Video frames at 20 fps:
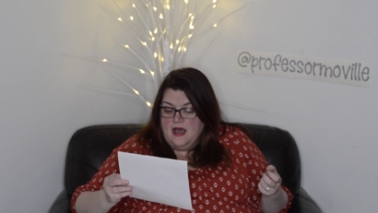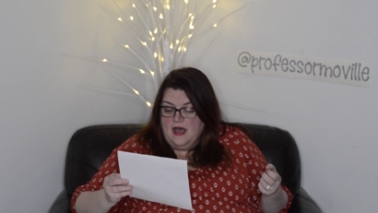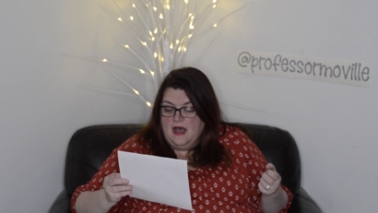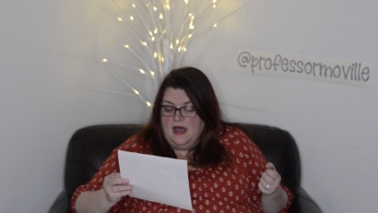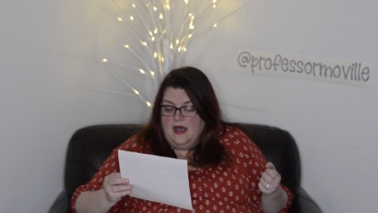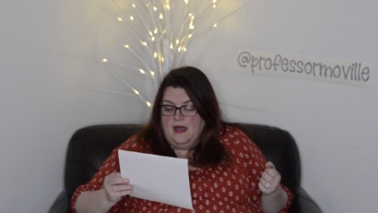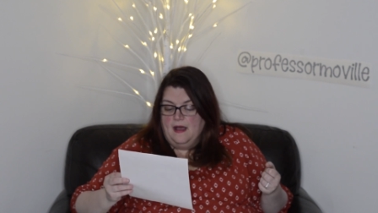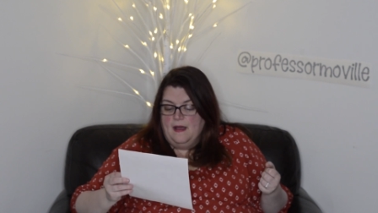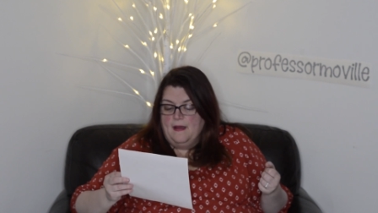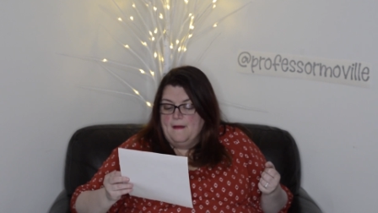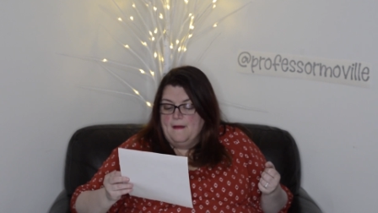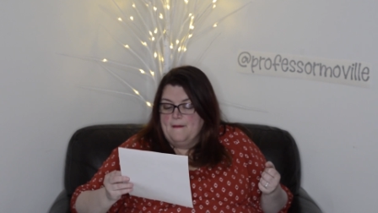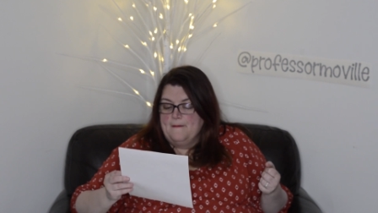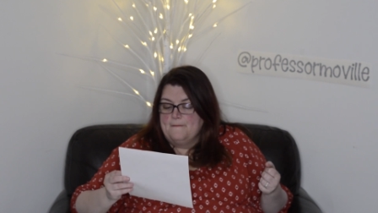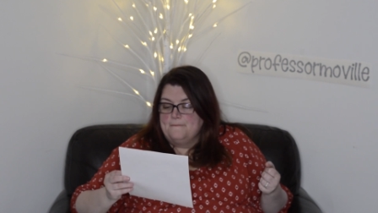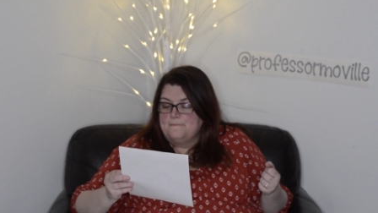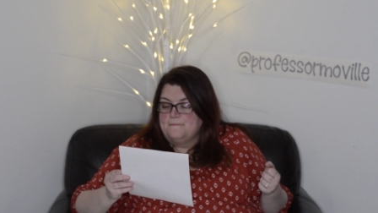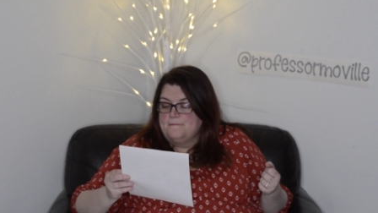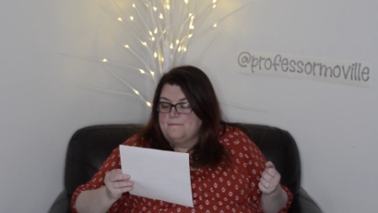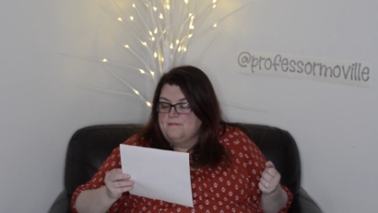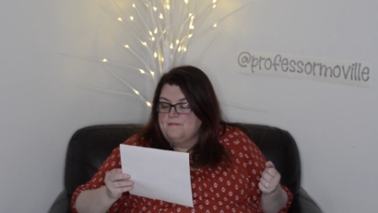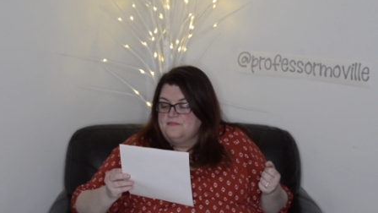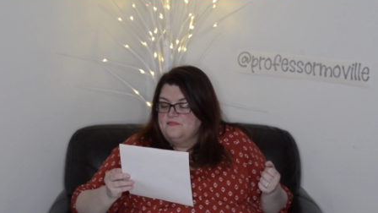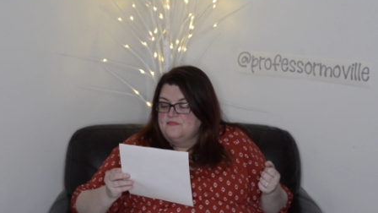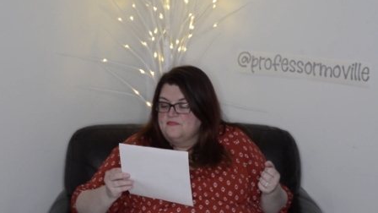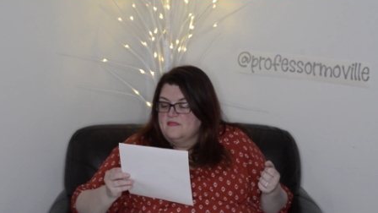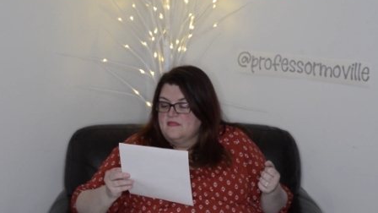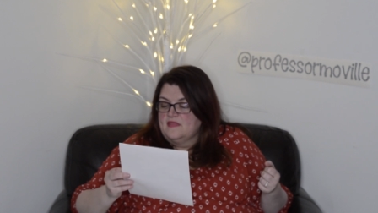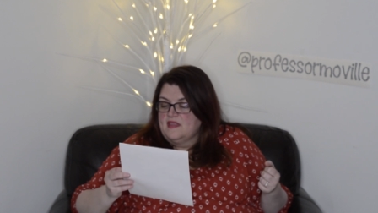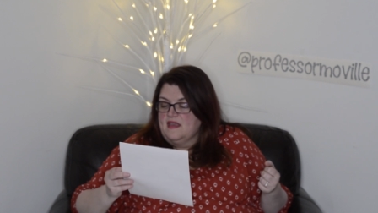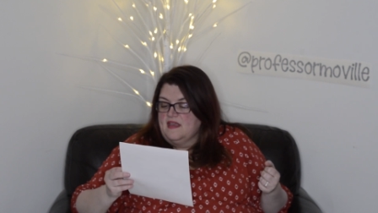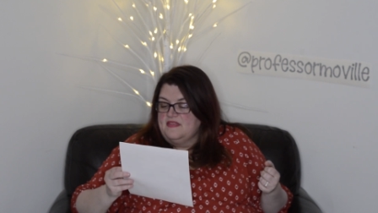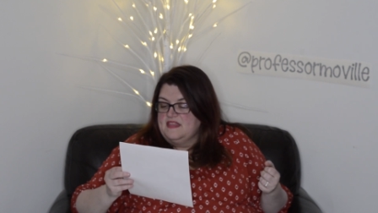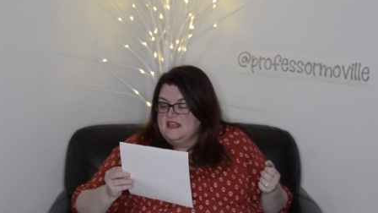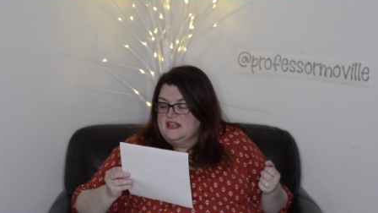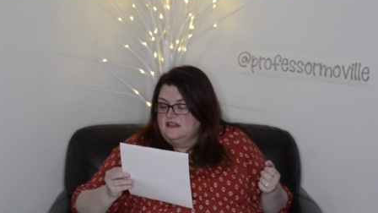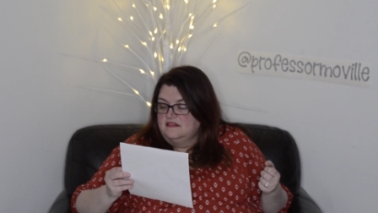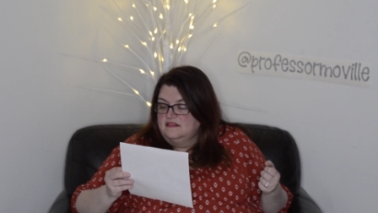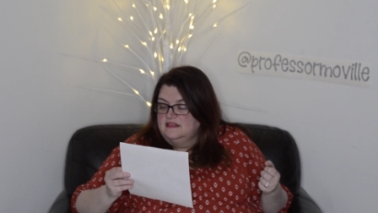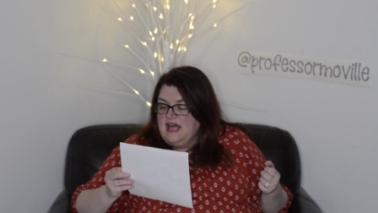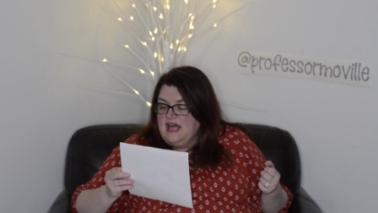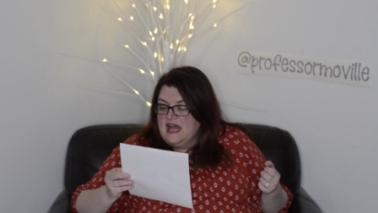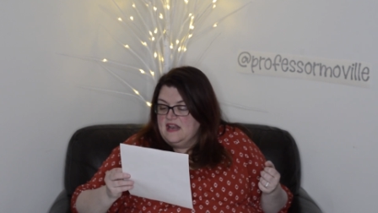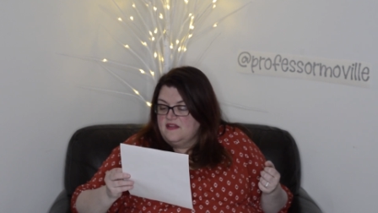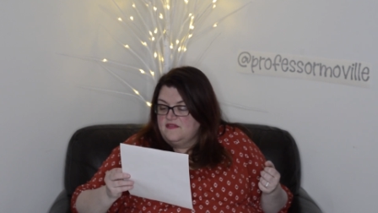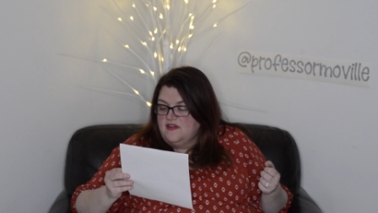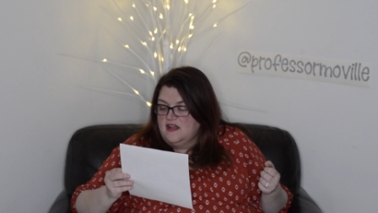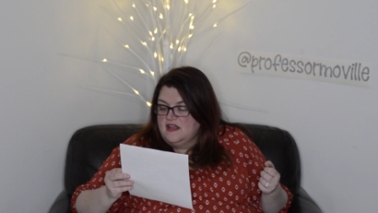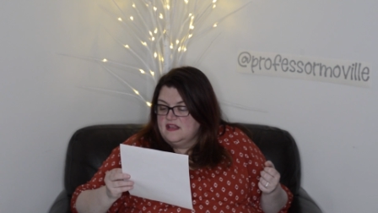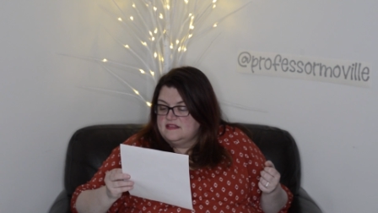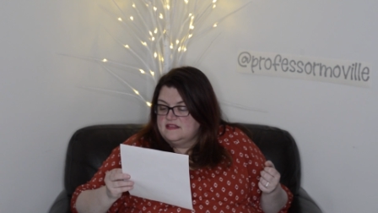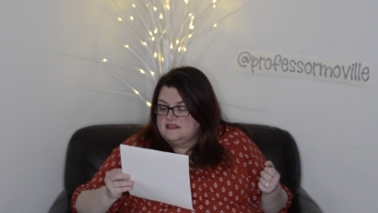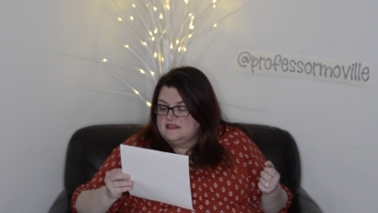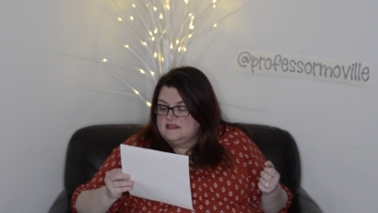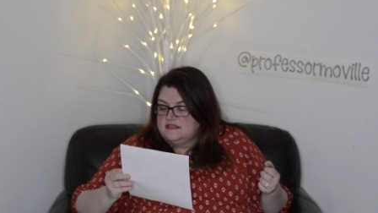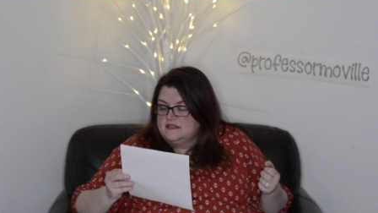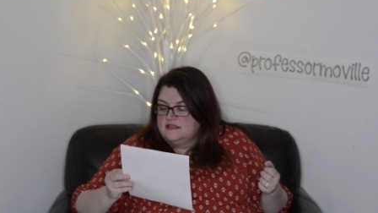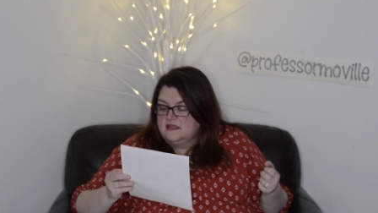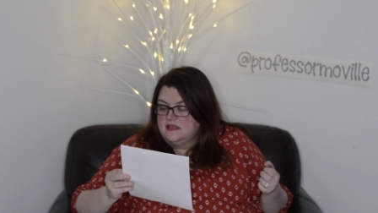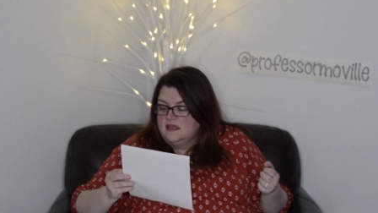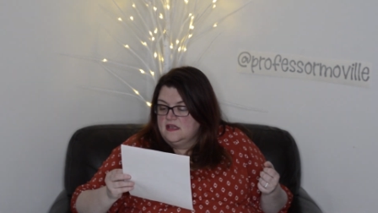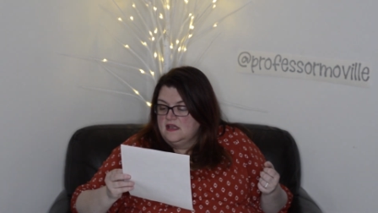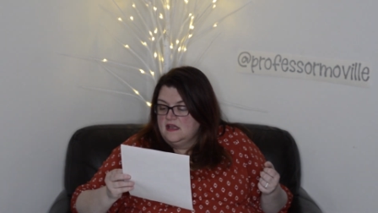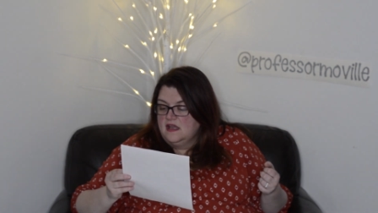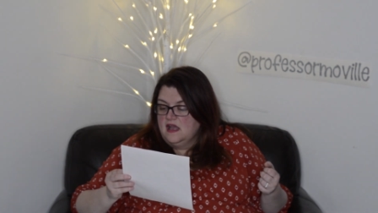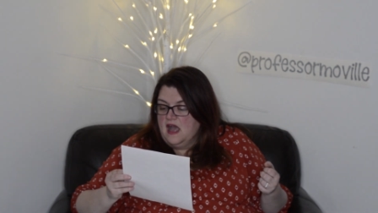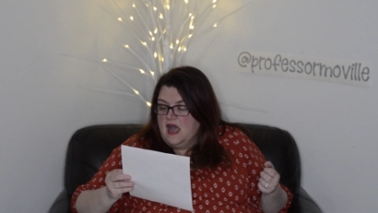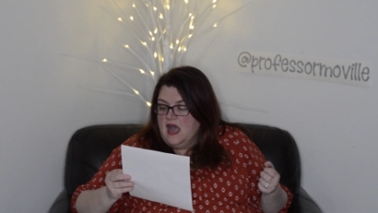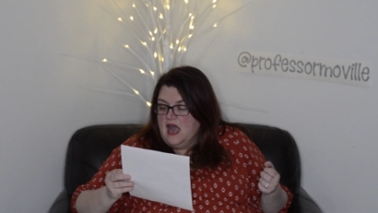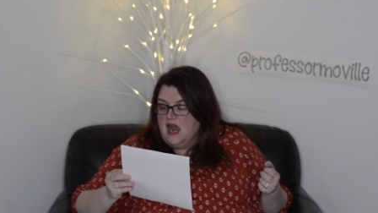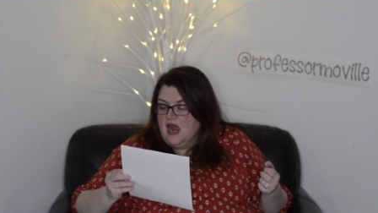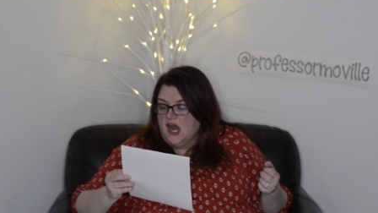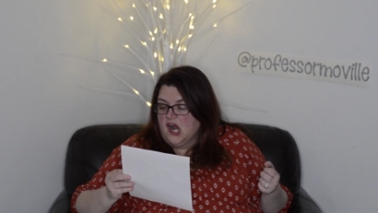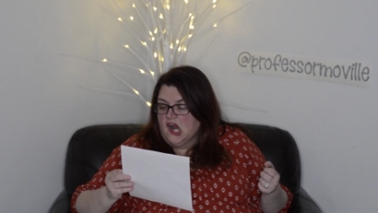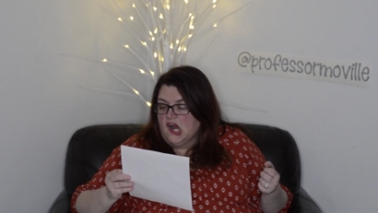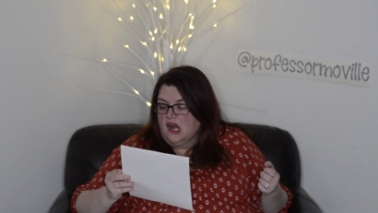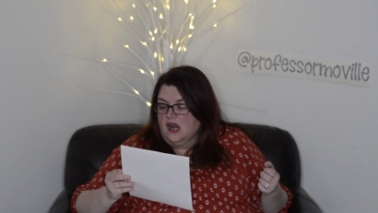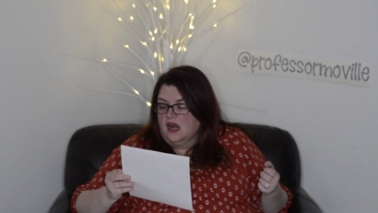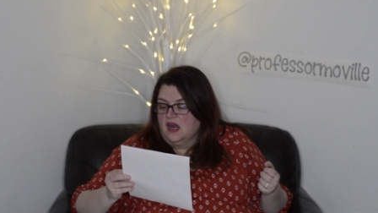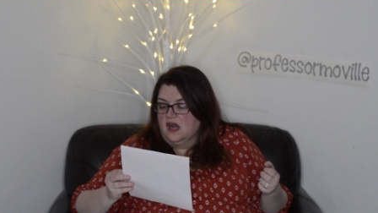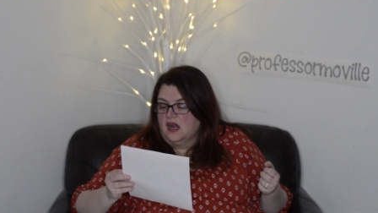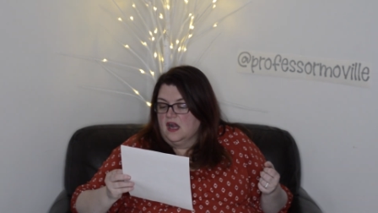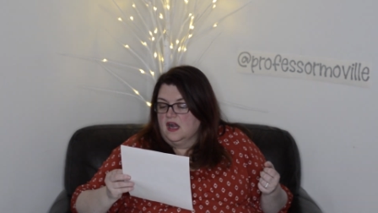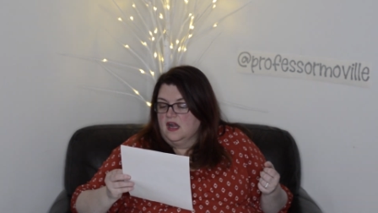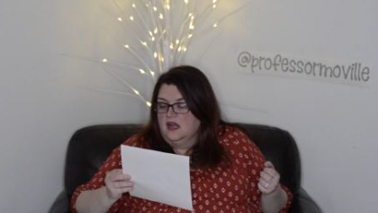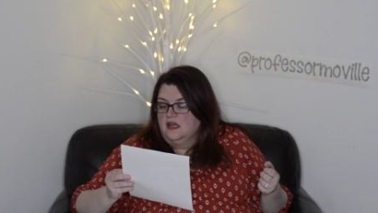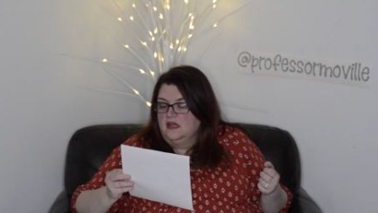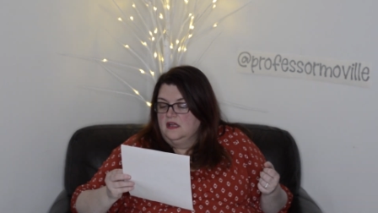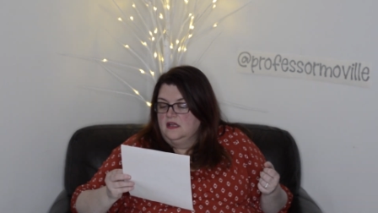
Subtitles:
I think a lot of us are,